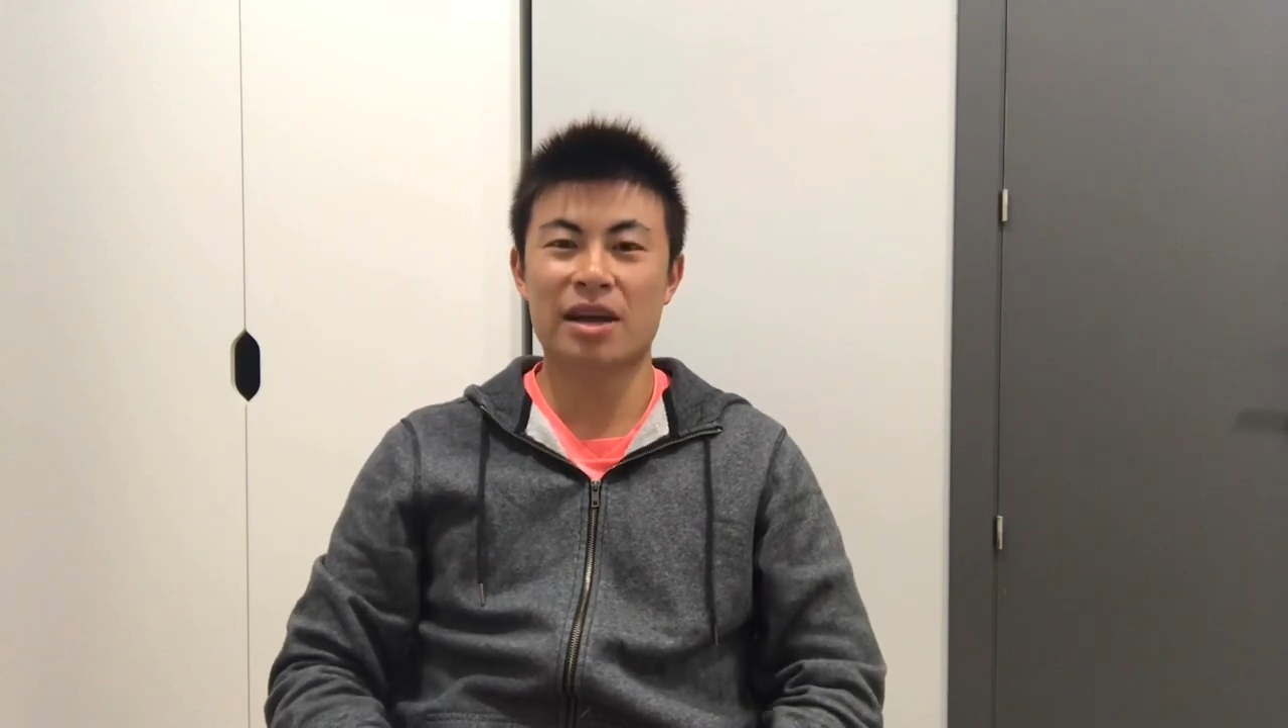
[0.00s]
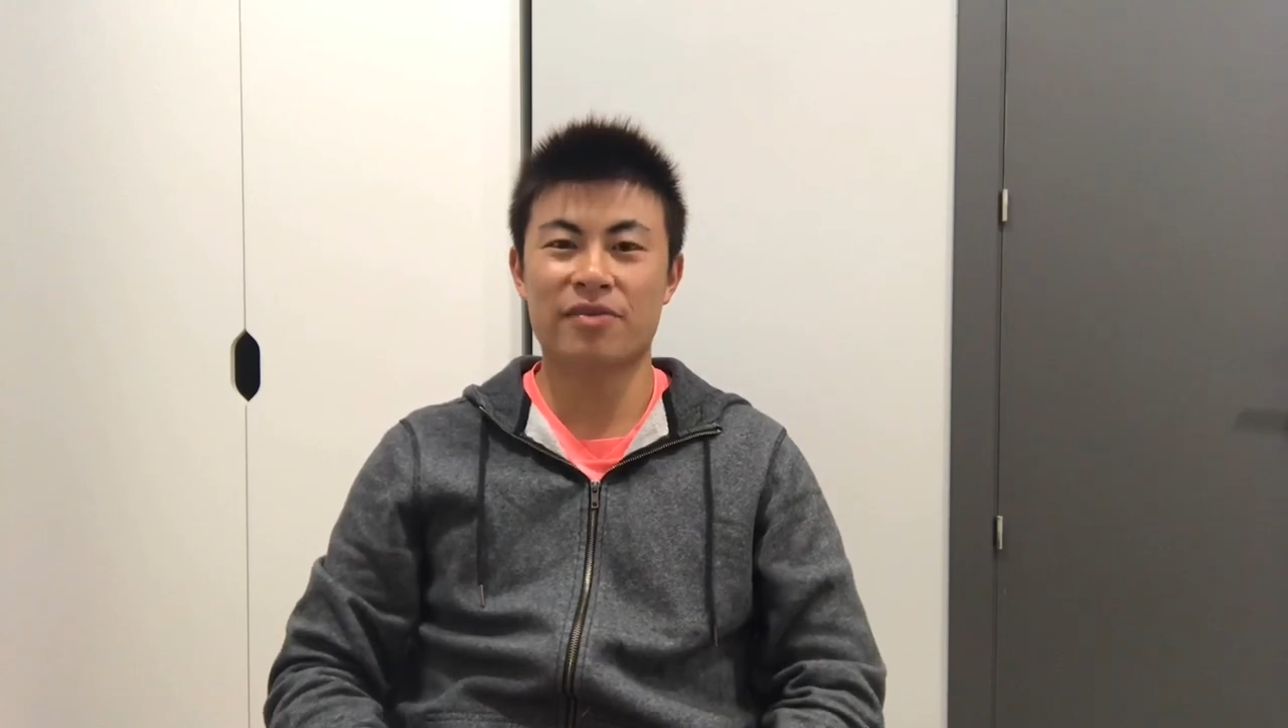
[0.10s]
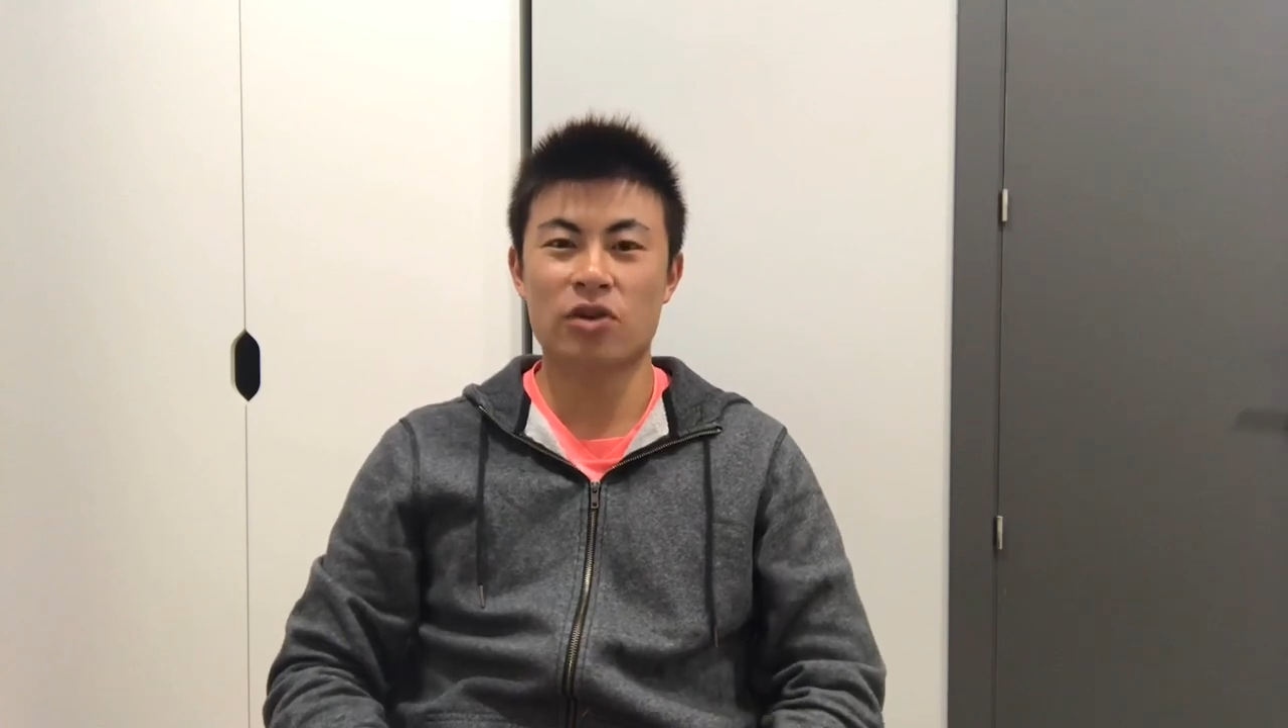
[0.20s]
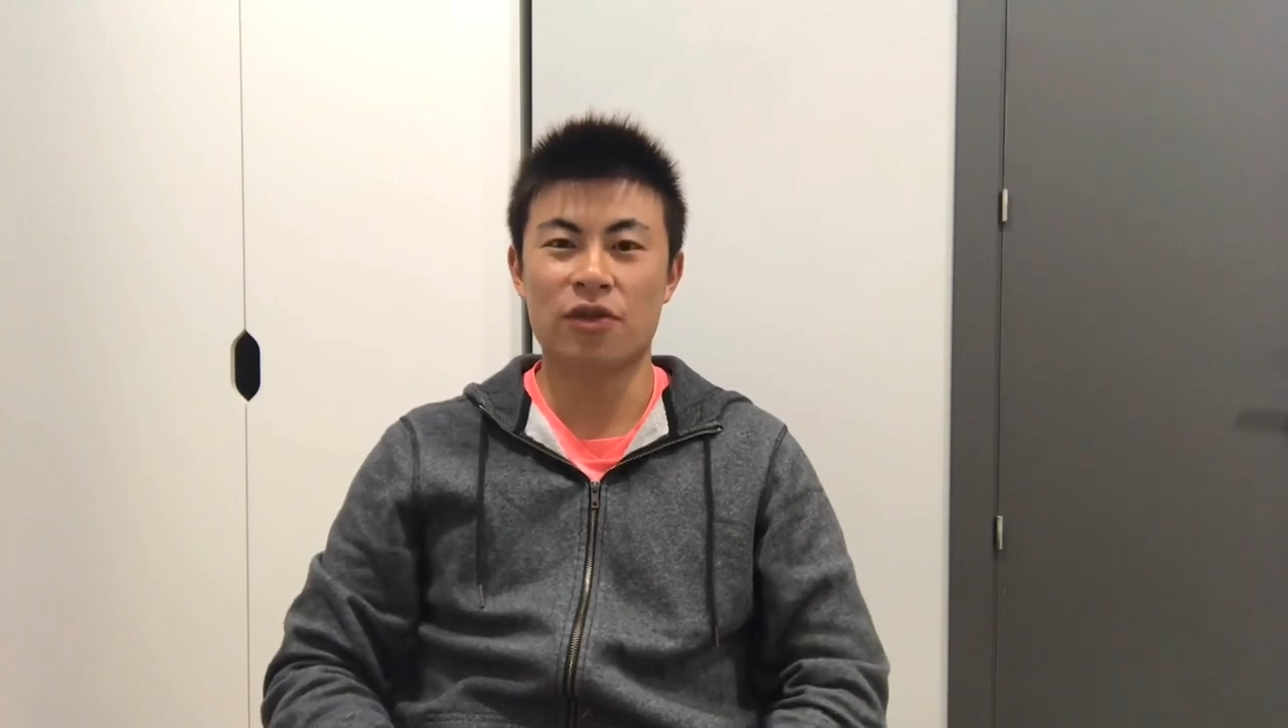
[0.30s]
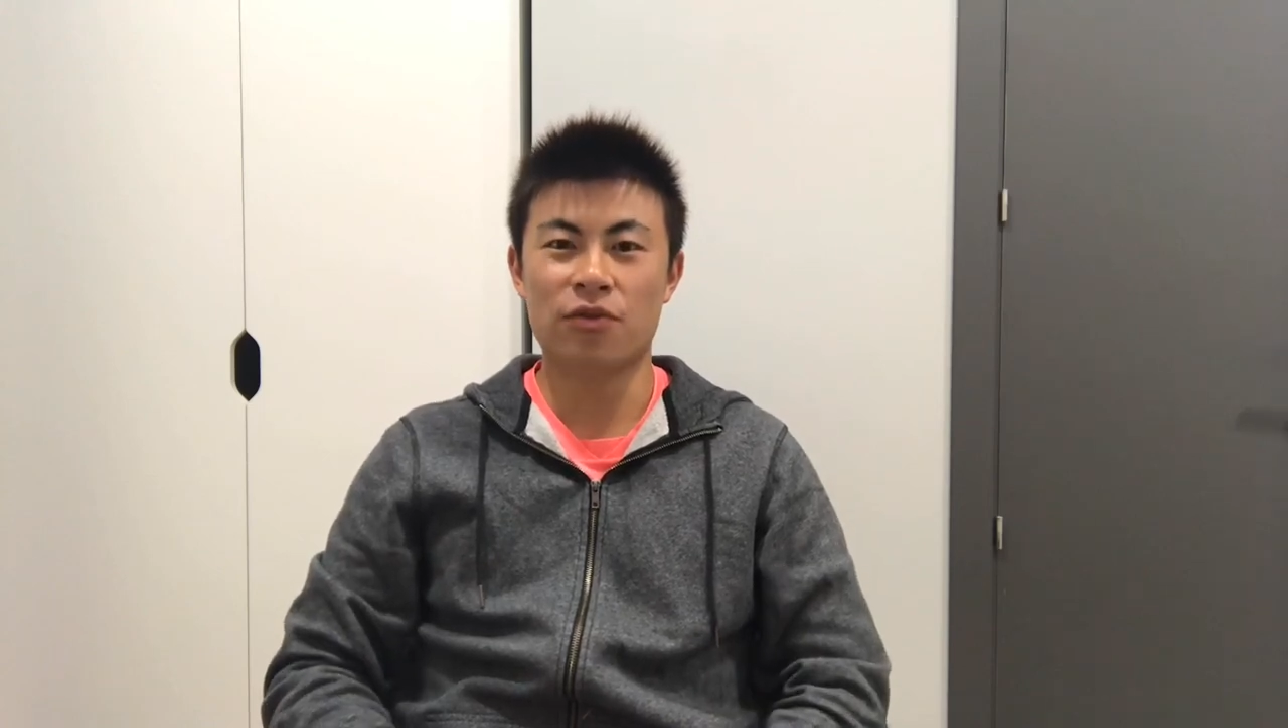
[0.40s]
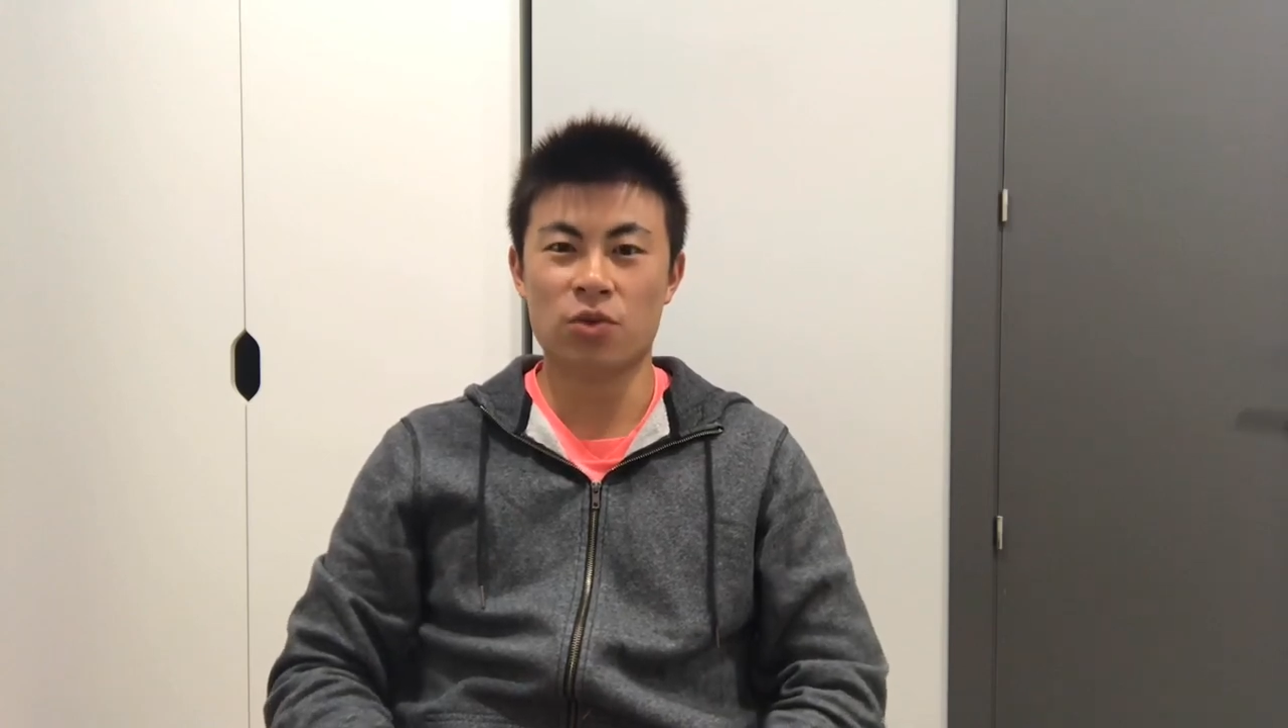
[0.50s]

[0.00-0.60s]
left off